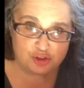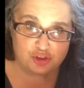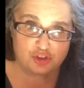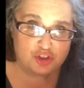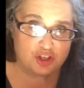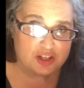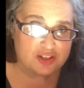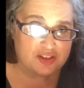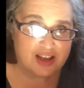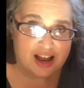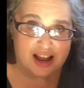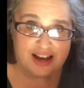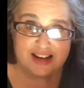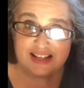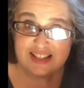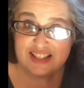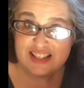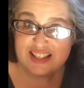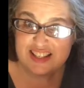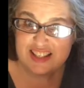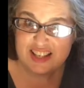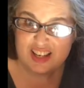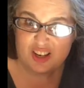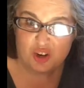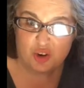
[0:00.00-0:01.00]
just kind of
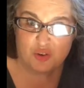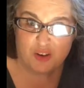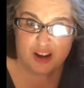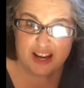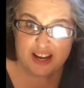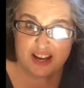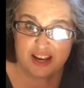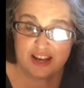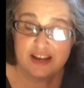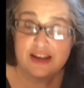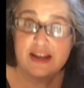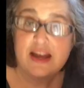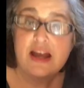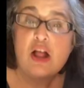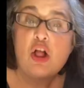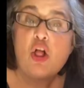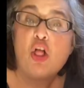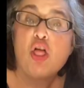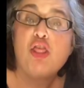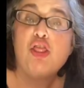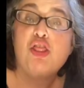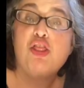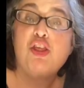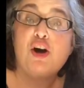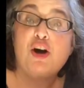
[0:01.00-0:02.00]
disintegrated,
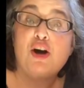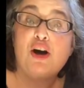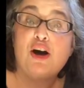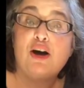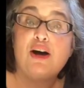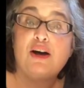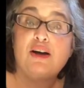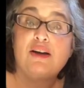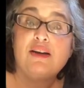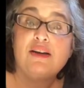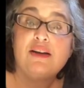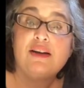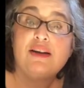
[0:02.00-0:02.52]
the